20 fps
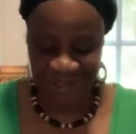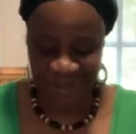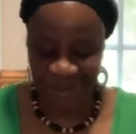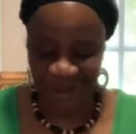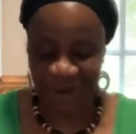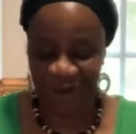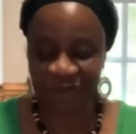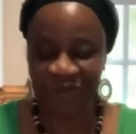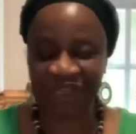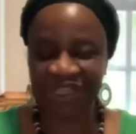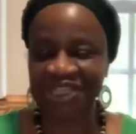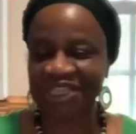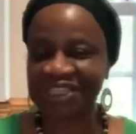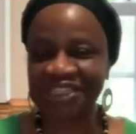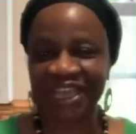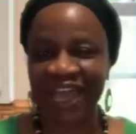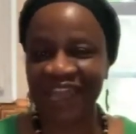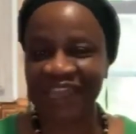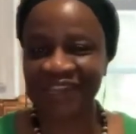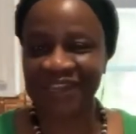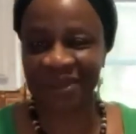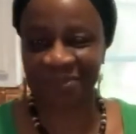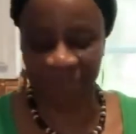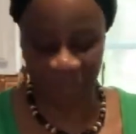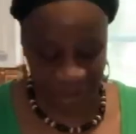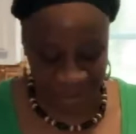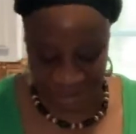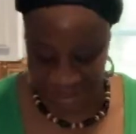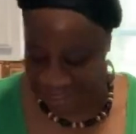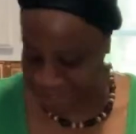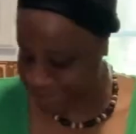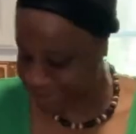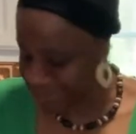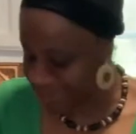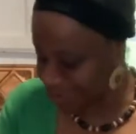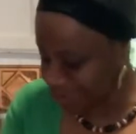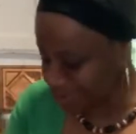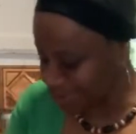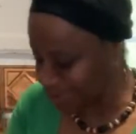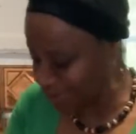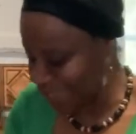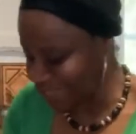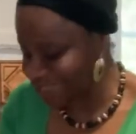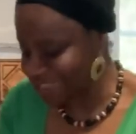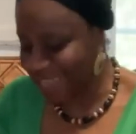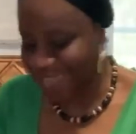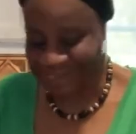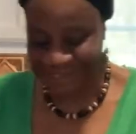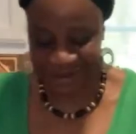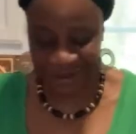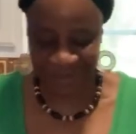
oranges are in abundance, you will know exactly